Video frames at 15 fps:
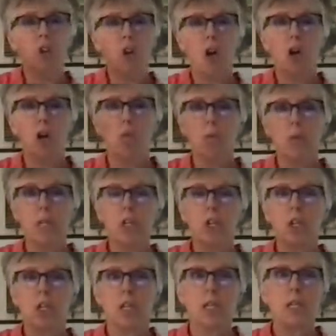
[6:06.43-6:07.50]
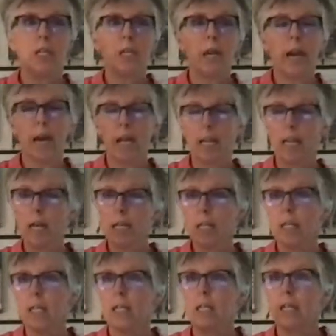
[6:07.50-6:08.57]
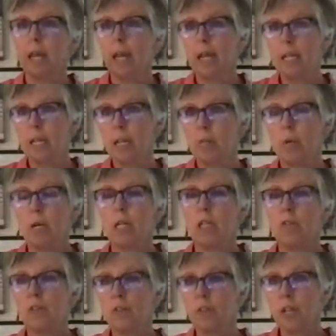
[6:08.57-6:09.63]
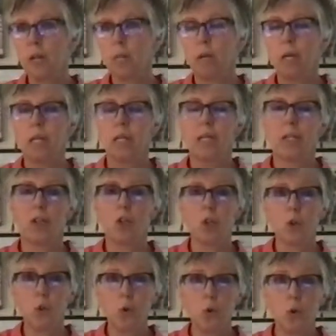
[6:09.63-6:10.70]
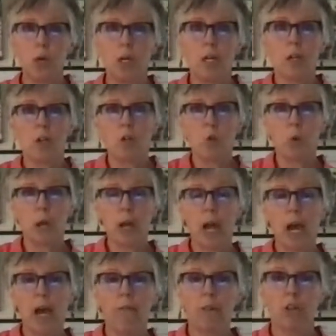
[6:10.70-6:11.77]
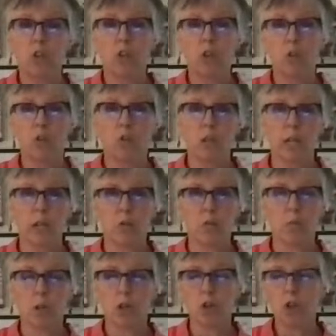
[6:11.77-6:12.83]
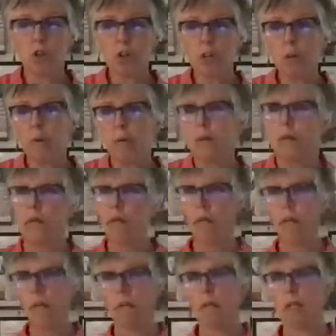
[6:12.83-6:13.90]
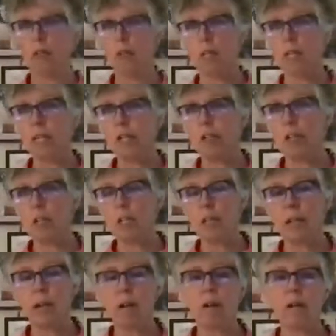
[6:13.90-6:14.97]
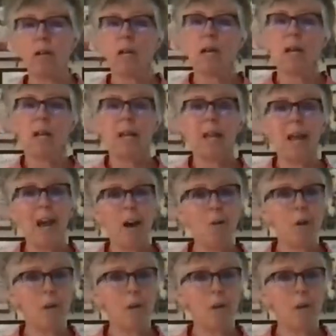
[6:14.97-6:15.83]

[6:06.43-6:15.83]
dog reaches adolescence, 18 months, 15 months, two and a half, which is social sexual maturity, we've got developmental stages in there. Now